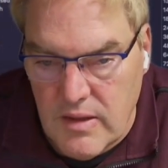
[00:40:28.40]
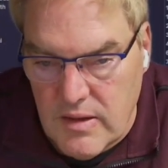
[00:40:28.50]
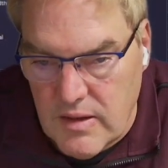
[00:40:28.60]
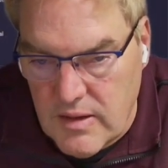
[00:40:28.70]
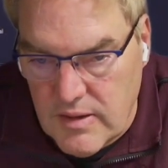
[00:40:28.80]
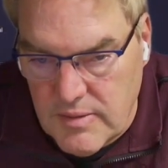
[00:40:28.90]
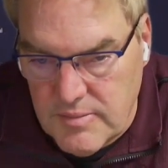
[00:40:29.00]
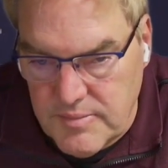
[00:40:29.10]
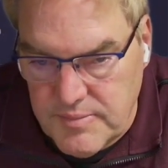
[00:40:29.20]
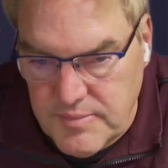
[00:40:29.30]

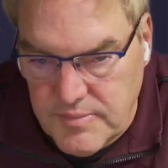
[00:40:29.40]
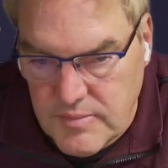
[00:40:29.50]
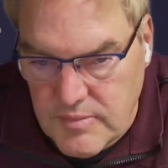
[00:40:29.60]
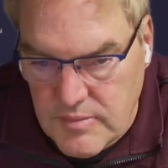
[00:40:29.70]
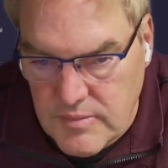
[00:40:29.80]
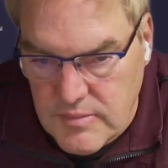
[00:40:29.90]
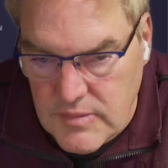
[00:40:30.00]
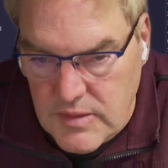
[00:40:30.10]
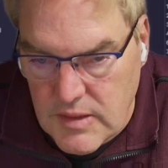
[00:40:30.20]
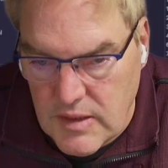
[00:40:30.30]
And
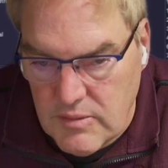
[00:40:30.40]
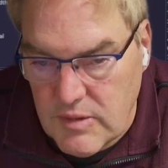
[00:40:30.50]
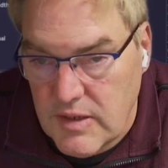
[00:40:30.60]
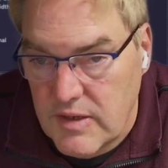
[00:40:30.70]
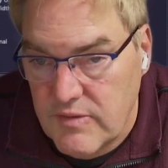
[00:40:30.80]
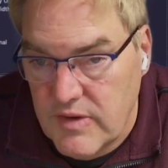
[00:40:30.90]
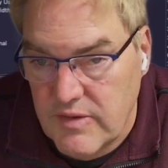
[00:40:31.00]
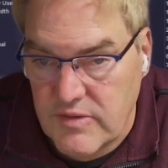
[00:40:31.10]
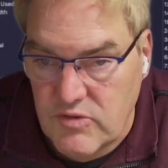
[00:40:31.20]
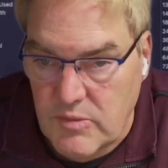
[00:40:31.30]
we can even have
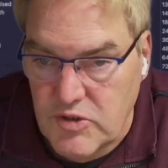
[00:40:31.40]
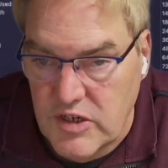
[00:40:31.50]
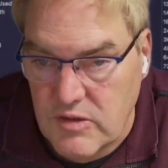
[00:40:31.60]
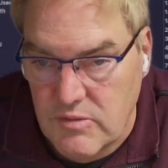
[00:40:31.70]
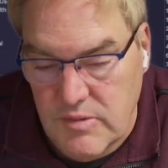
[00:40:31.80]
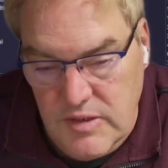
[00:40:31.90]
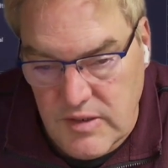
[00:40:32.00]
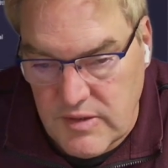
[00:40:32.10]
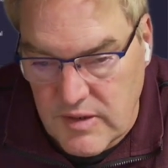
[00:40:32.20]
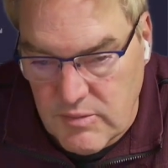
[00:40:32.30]
a drop shadow, but I
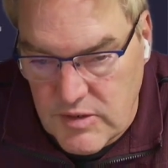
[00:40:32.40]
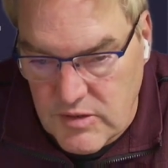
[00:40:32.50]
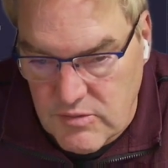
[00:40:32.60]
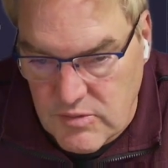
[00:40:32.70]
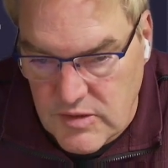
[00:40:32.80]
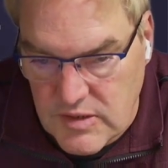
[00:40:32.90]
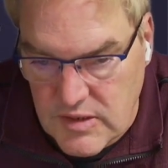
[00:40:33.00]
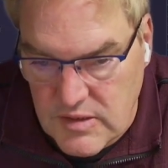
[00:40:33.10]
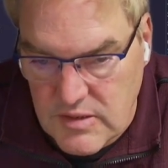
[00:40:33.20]
think we don't want that.